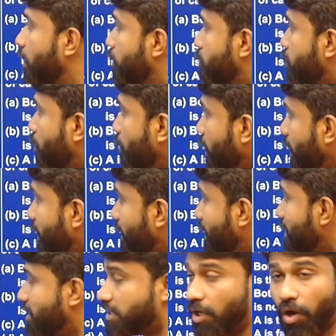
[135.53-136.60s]
So, it
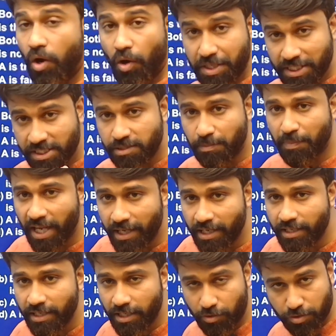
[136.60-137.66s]
is the hottest
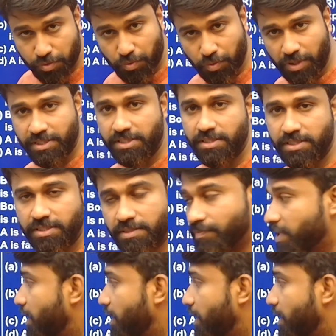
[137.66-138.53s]
planet in our solar system,